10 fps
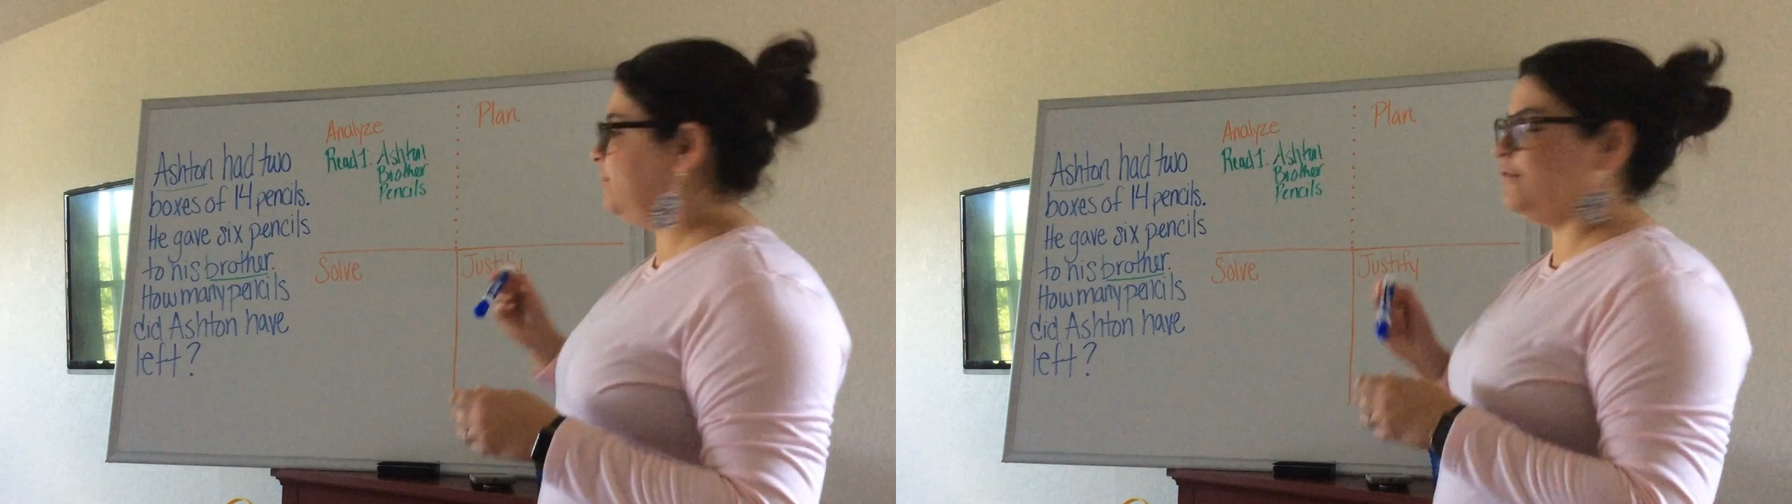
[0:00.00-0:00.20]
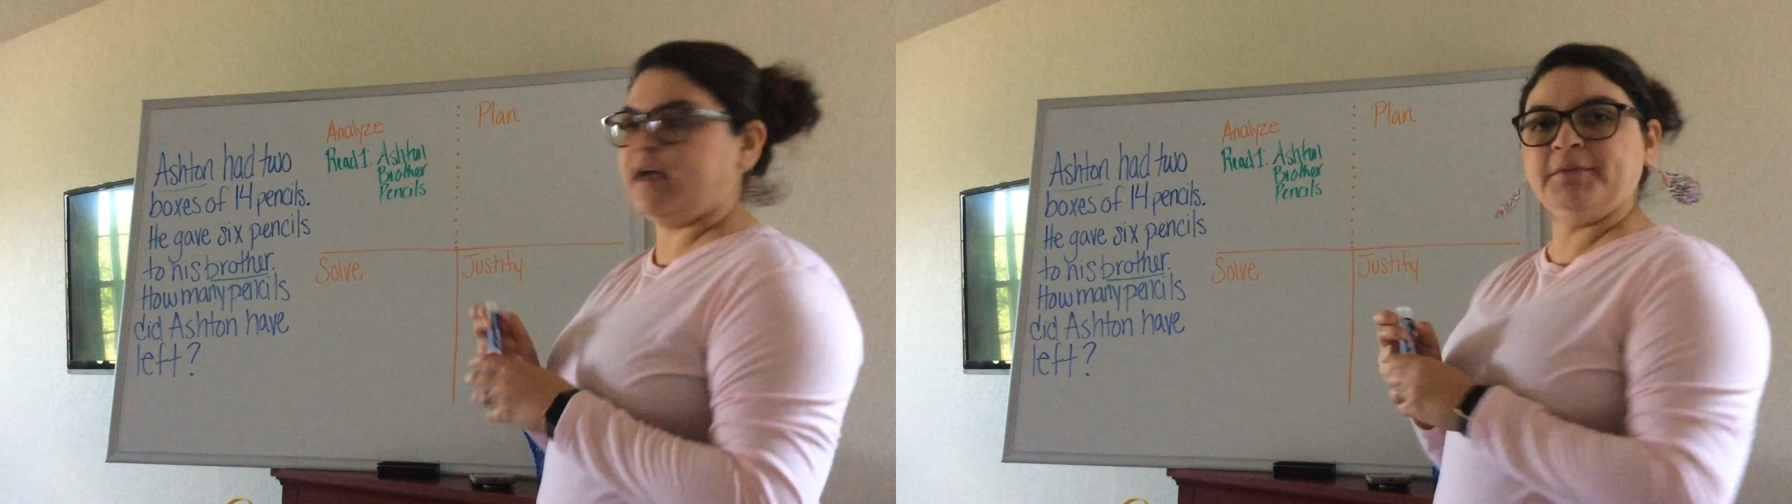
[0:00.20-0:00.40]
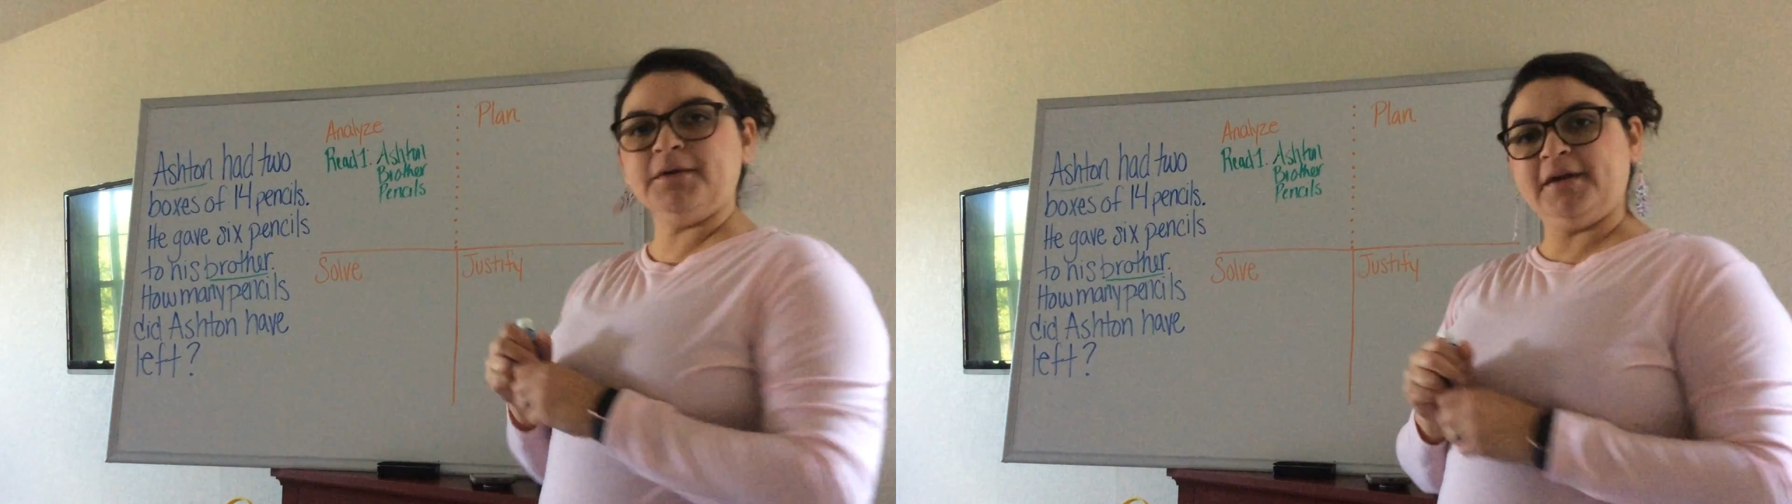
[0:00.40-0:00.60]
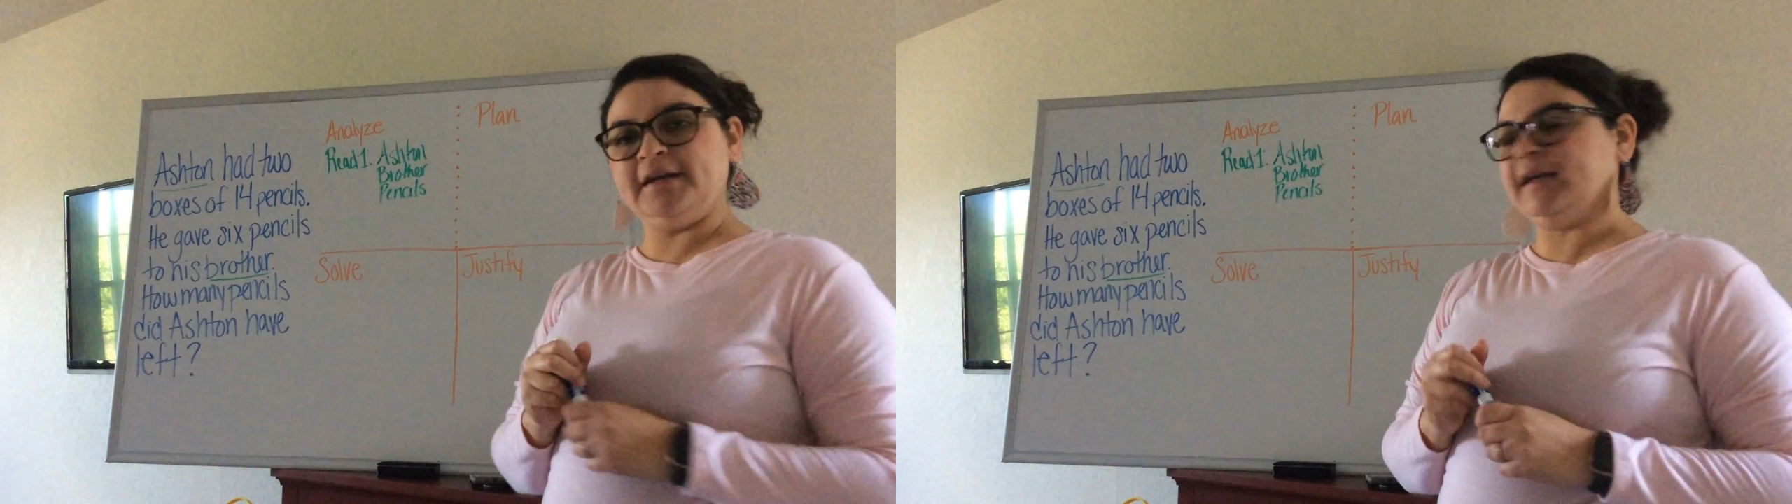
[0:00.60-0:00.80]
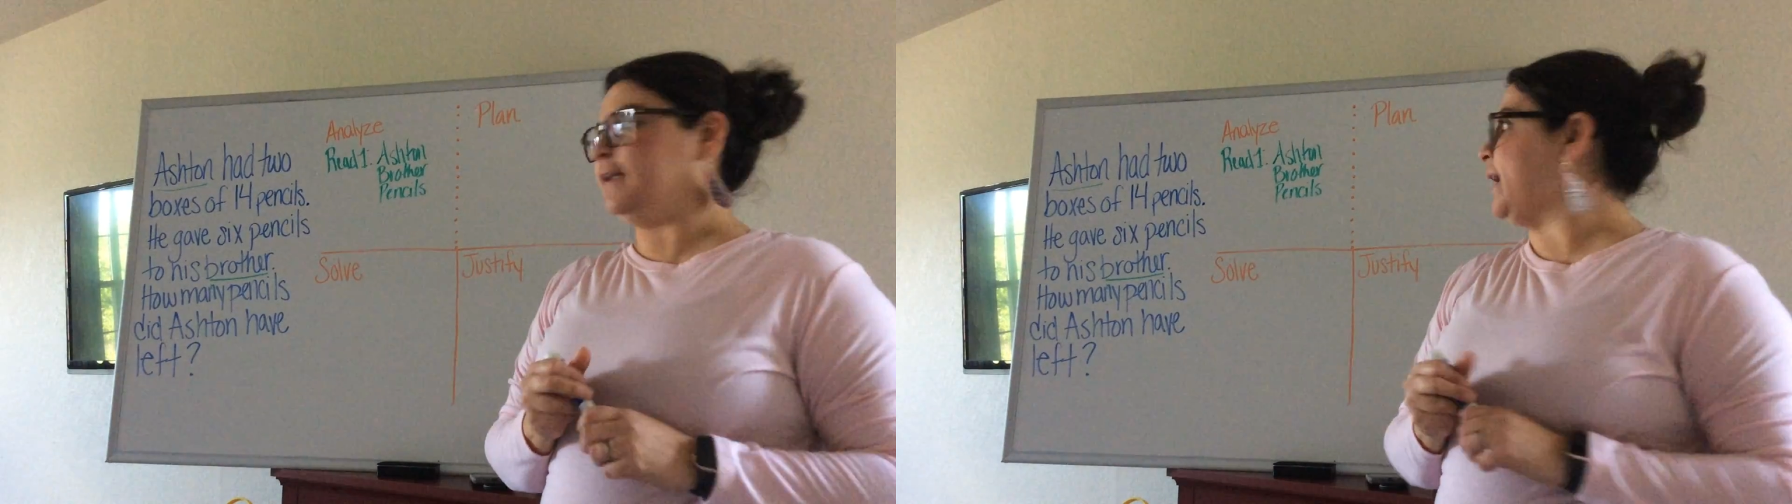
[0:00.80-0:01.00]
then we read
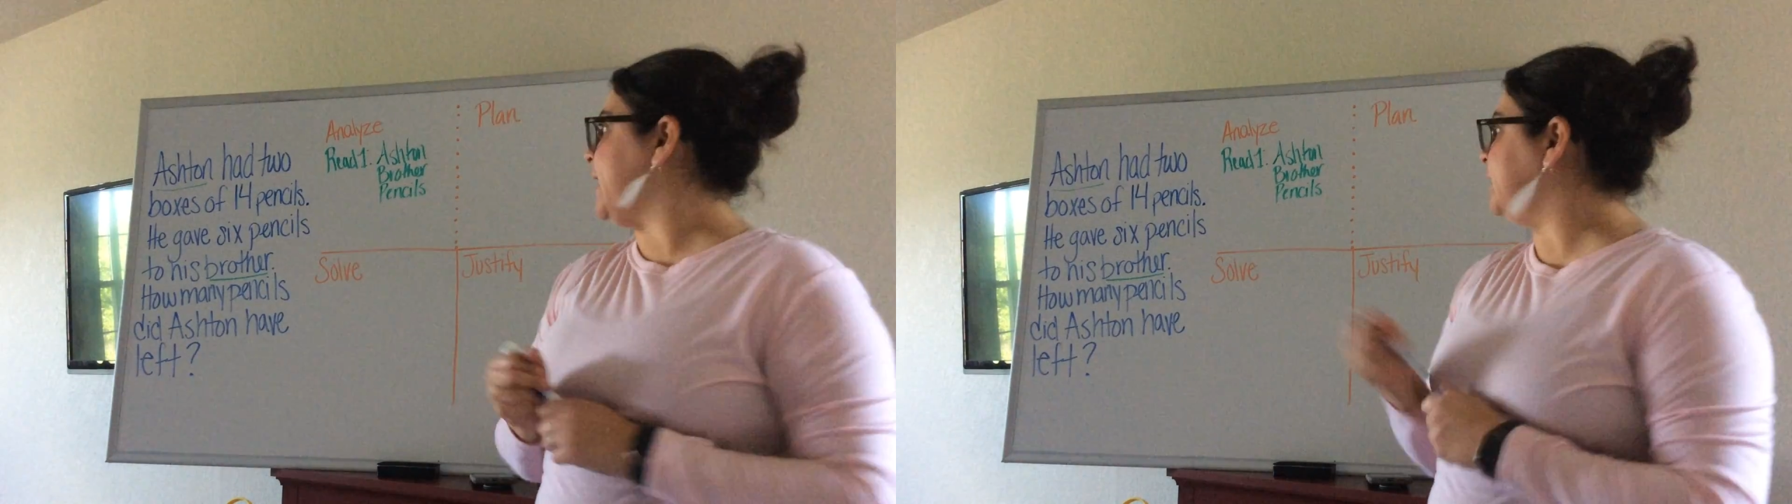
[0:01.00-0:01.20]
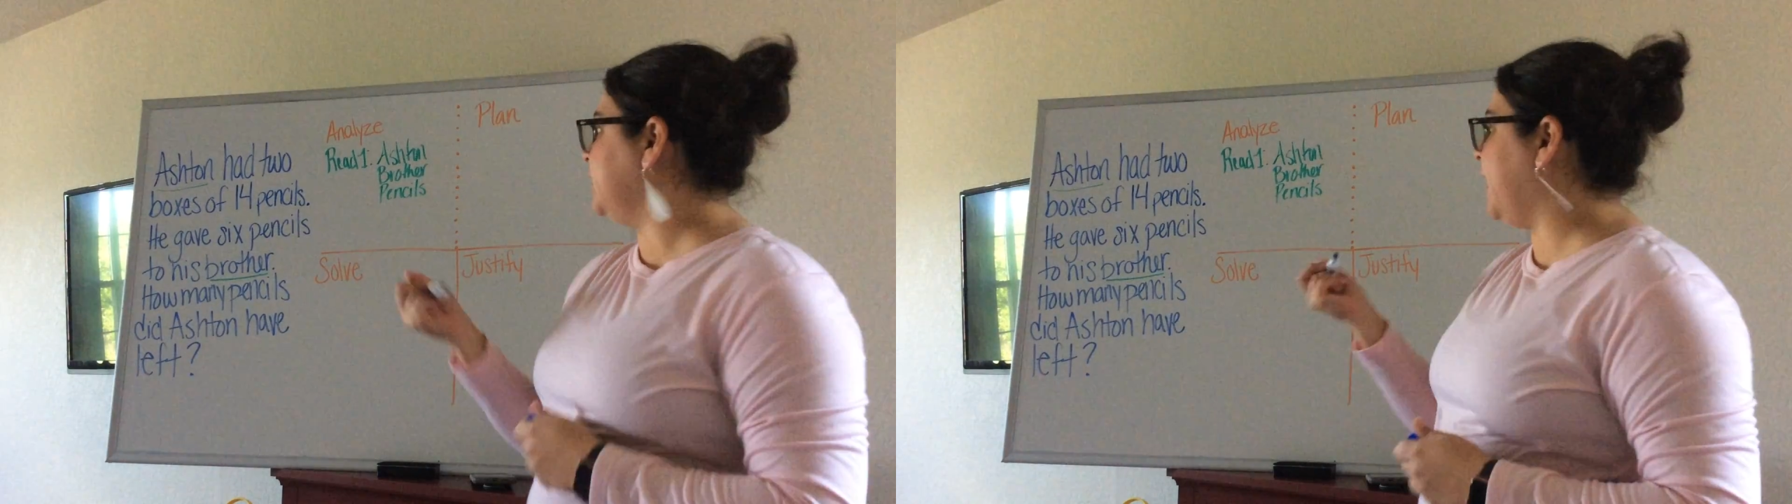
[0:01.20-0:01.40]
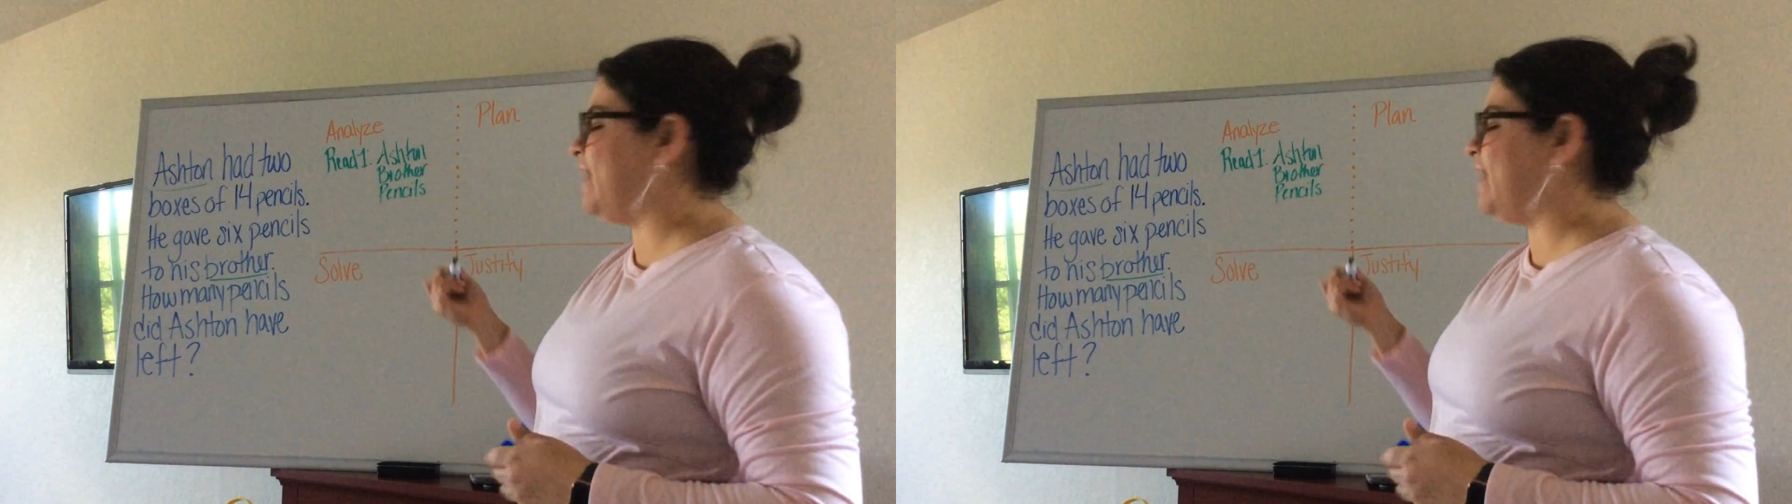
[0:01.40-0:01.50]
it again,